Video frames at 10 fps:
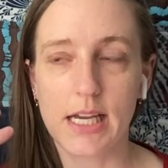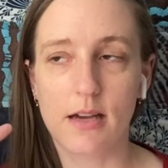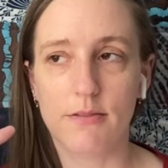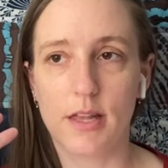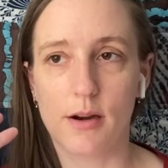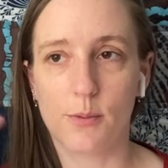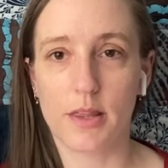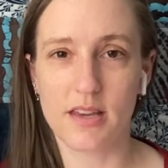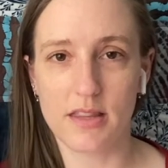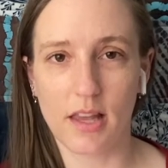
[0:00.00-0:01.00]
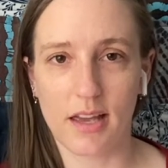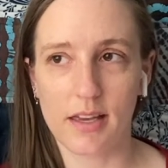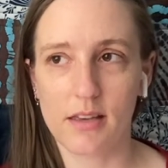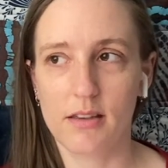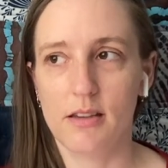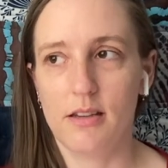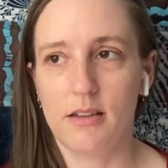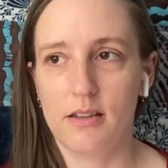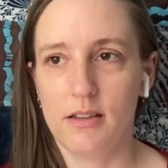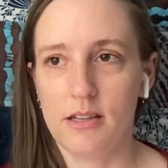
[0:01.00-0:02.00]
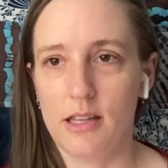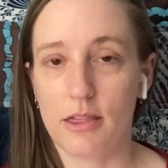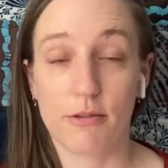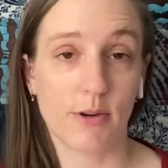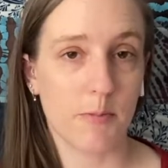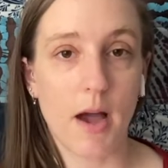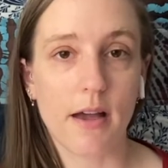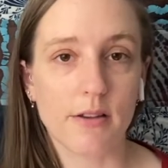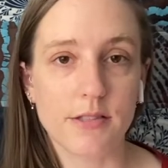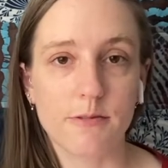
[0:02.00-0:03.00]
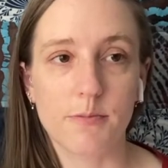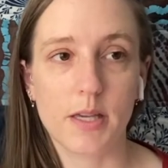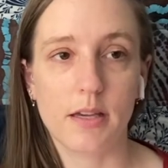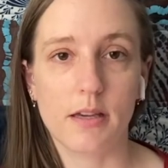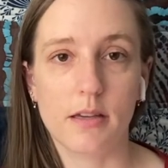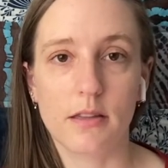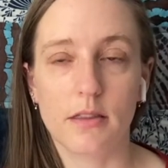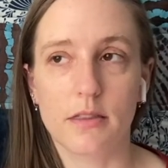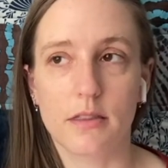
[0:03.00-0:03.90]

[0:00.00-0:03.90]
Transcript: of that are within like three miles of me.